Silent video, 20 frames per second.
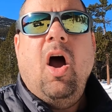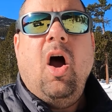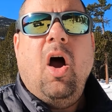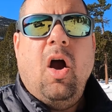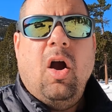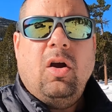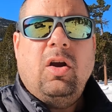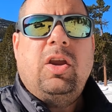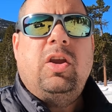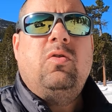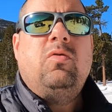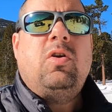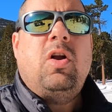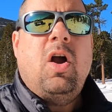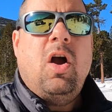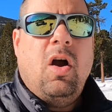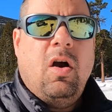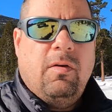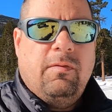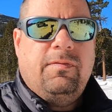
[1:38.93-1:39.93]
Are you
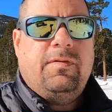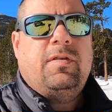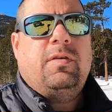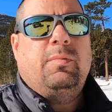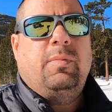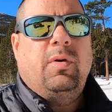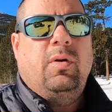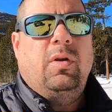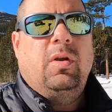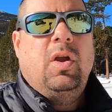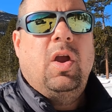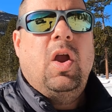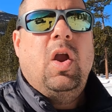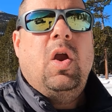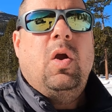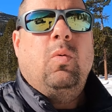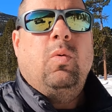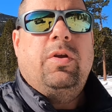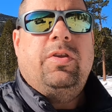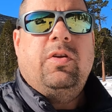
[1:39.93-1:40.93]
comfortable
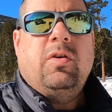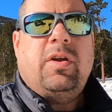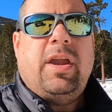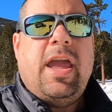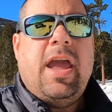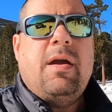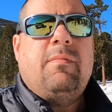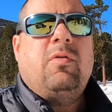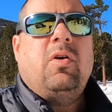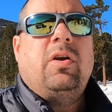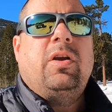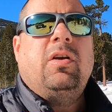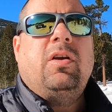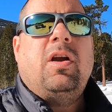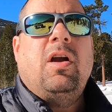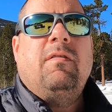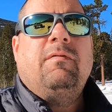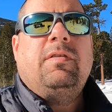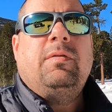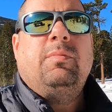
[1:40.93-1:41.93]
with your camera? Are you
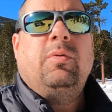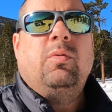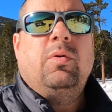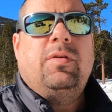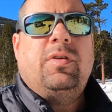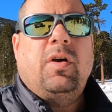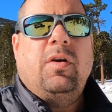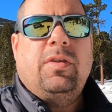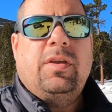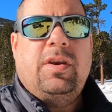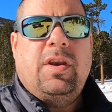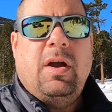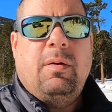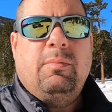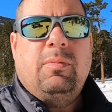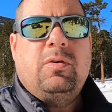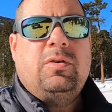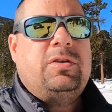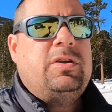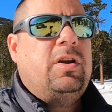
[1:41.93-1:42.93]
comfortable with all the
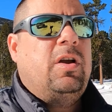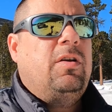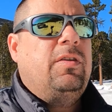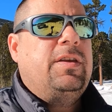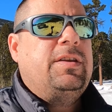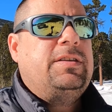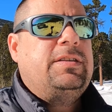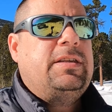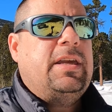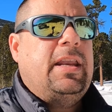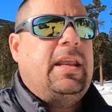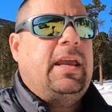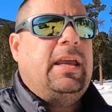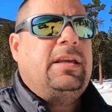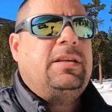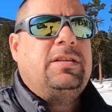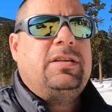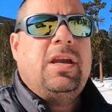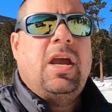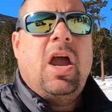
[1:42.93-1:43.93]
numbers and all the
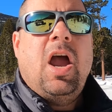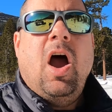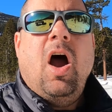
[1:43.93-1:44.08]
settings?